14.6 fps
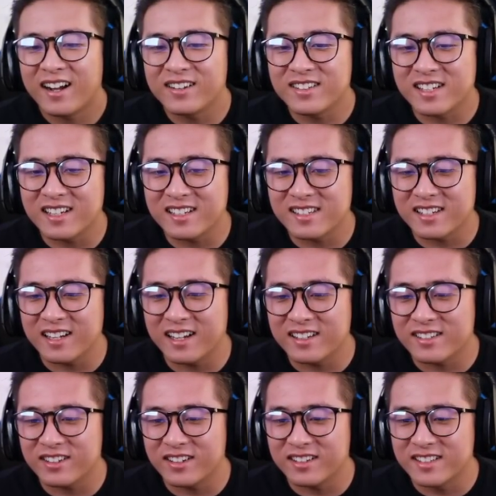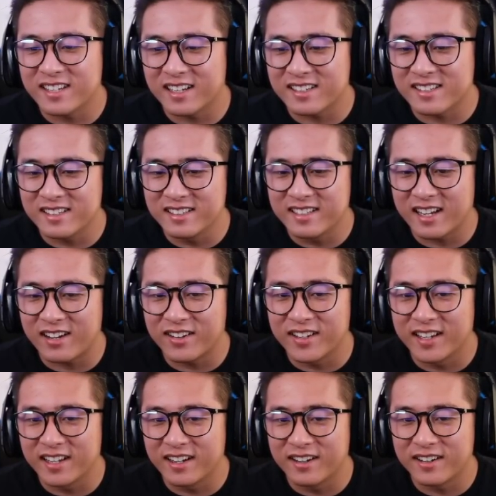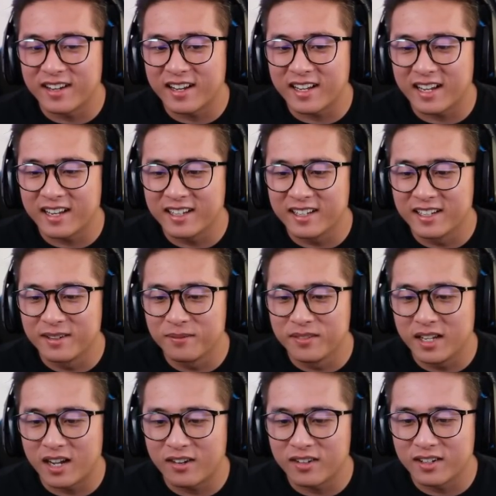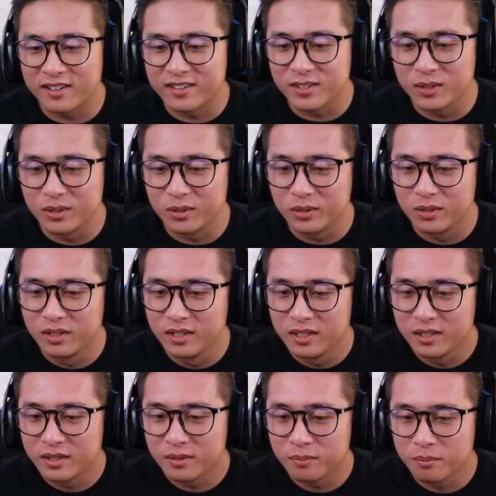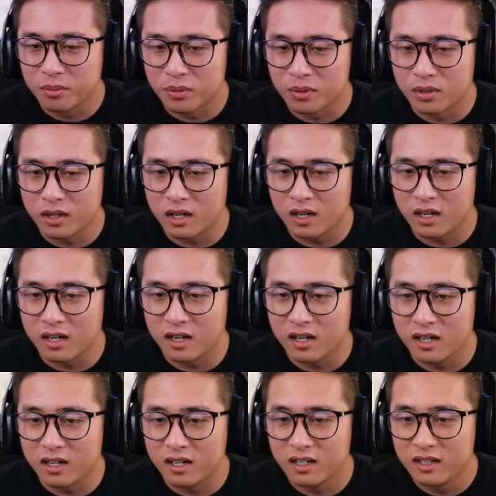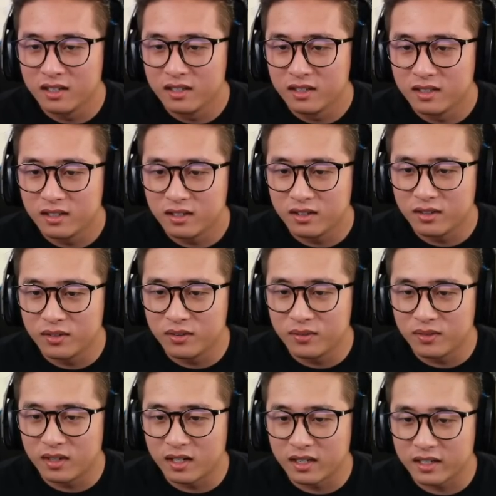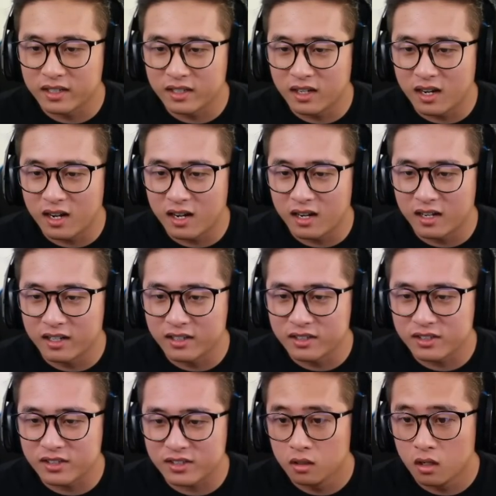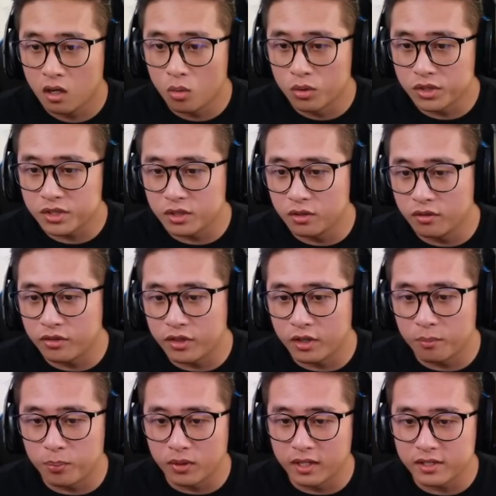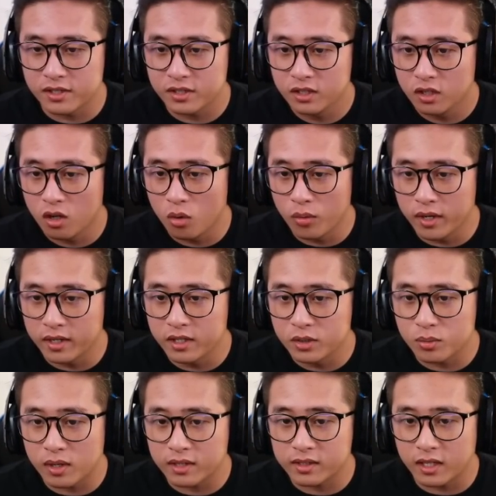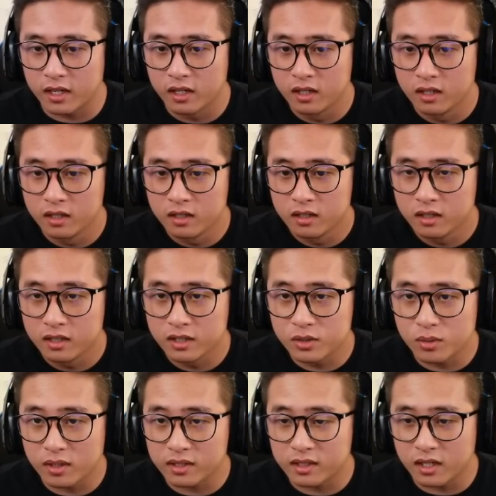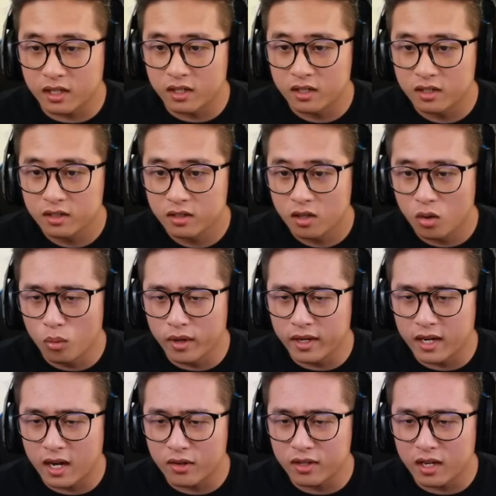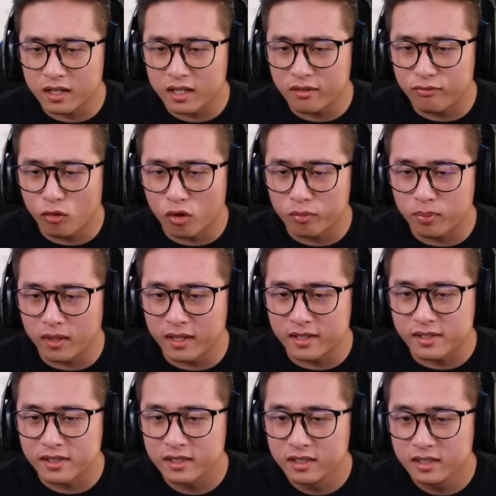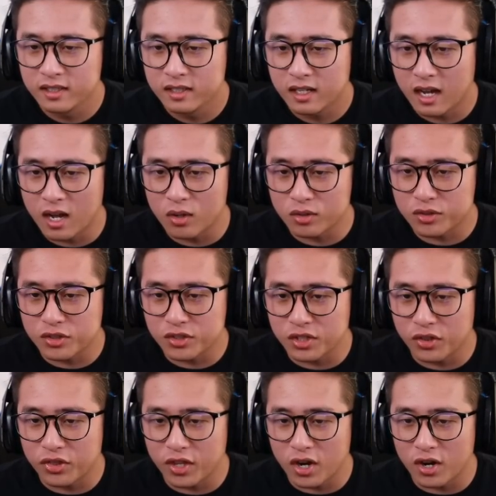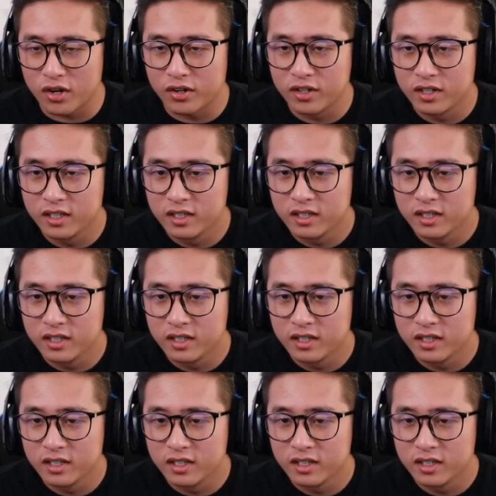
I was gonna say I saw a Tesla down here and I ended up down here too. Bruh. Oh my gosh. Oh, we're still in third place. Oh wait, he's right there. He's right there. Oh wait, how did I get fourth place? I was just in third.